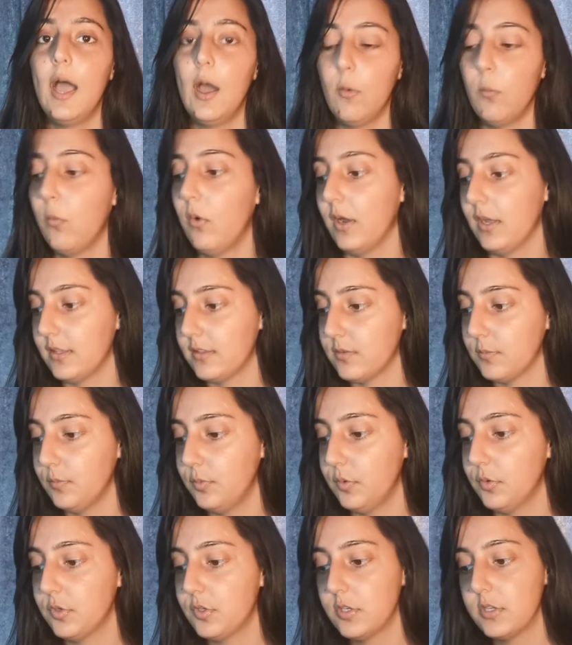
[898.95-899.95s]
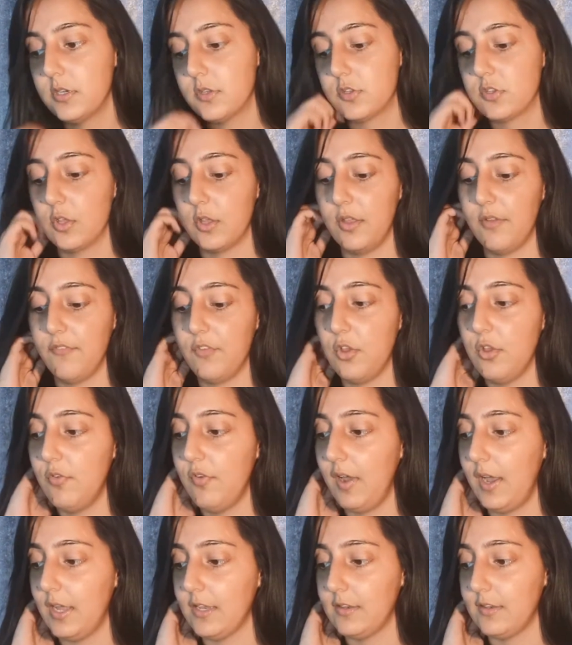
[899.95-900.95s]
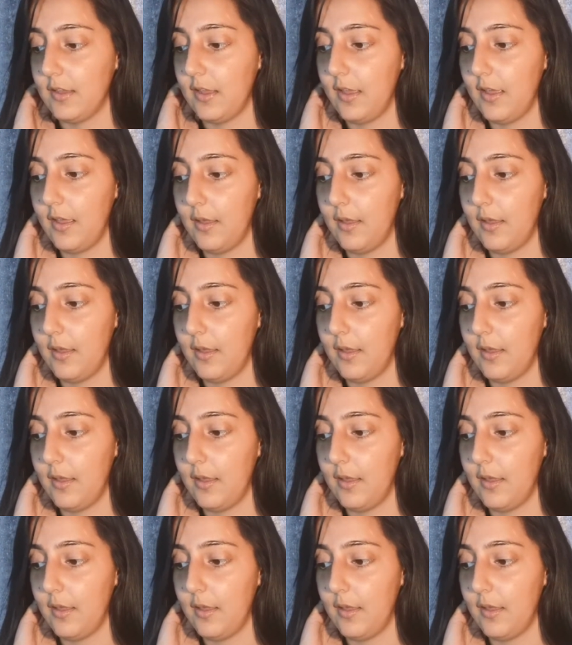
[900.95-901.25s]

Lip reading: and why it's important. So if you've had,